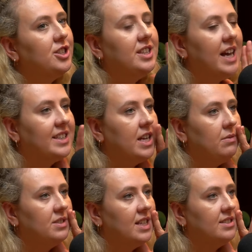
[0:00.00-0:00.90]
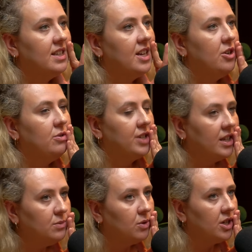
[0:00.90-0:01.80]
just in case anyone's listening who
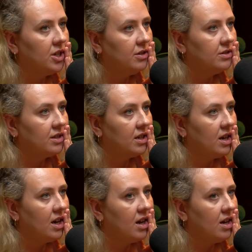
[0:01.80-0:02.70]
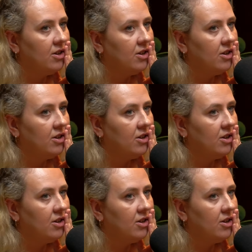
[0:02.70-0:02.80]
does want to use uh,